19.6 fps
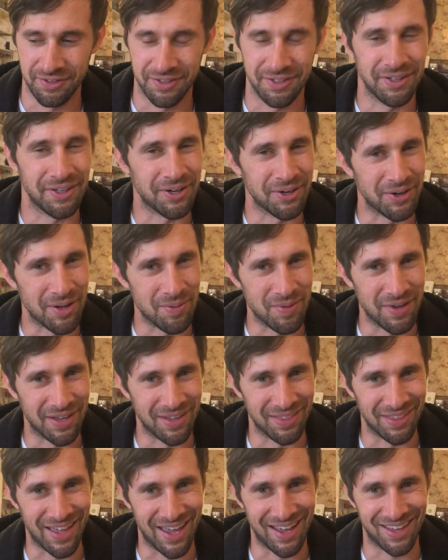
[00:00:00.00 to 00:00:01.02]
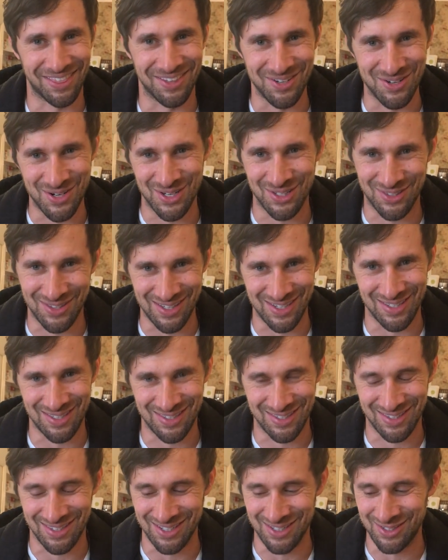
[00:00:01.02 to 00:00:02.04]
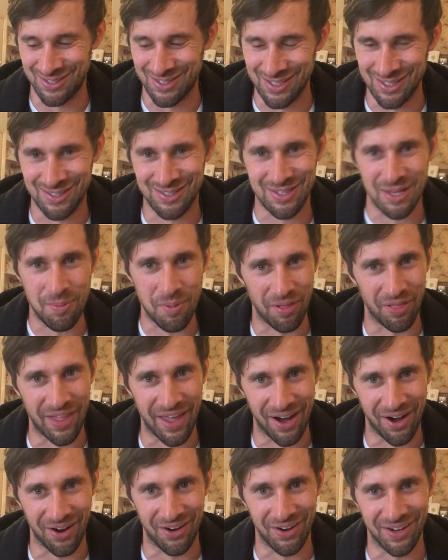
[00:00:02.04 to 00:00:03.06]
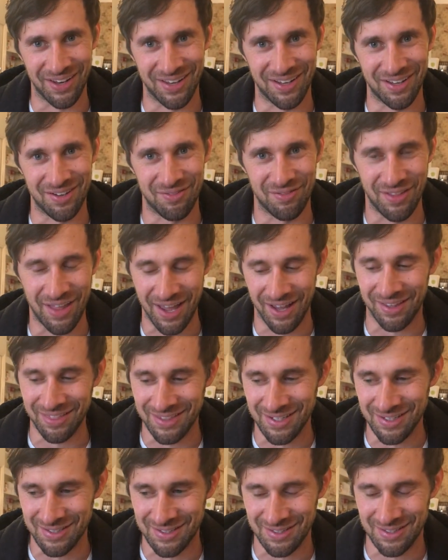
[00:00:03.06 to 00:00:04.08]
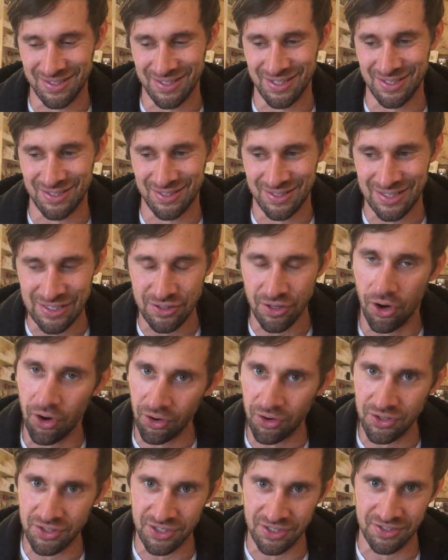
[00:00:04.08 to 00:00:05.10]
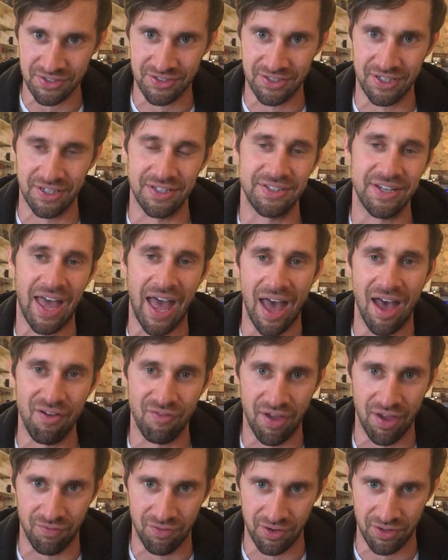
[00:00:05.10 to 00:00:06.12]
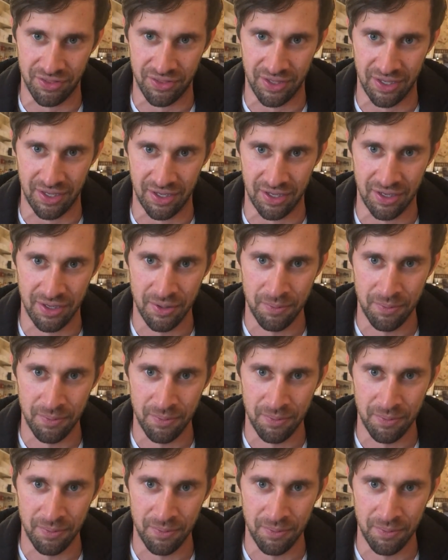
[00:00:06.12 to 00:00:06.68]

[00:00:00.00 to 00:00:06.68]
You know what I mean? Like there's this similarity of like this urgency to have everything,